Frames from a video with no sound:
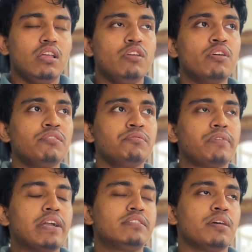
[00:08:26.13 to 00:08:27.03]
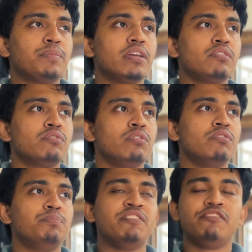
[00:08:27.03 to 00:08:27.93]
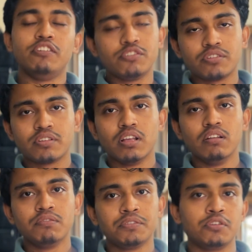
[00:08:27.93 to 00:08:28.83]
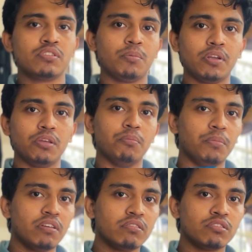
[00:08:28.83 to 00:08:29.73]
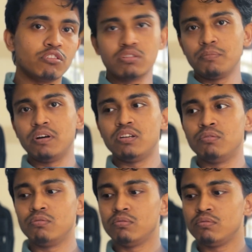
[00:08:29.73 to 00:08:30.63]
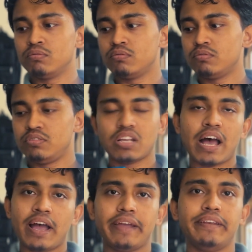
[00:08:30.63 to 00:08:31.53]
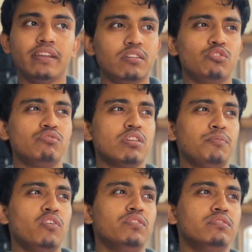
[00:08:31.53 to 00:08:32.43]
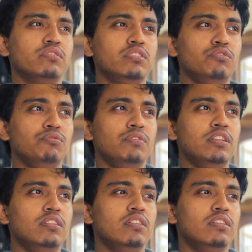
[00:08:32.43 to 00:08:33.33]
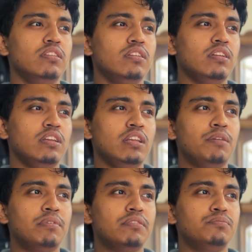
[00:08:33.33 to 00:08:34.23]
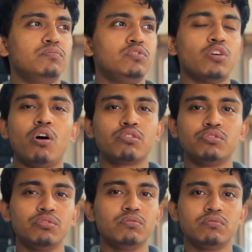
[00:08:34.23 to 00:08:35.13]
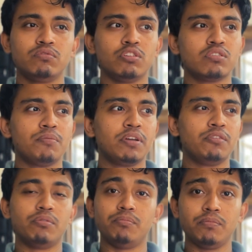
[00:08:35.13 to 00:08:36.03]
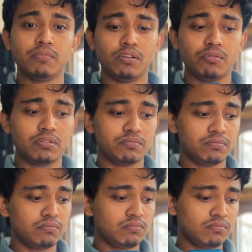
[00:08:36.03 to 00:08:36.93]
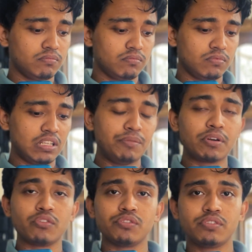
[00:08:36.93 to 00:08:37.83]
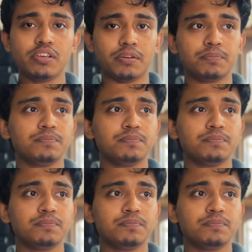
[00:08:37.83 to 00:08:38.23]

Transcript: You can write something to your future self, to someone you miss, to someone who died, to someone you will never talk to someone you are never going to see.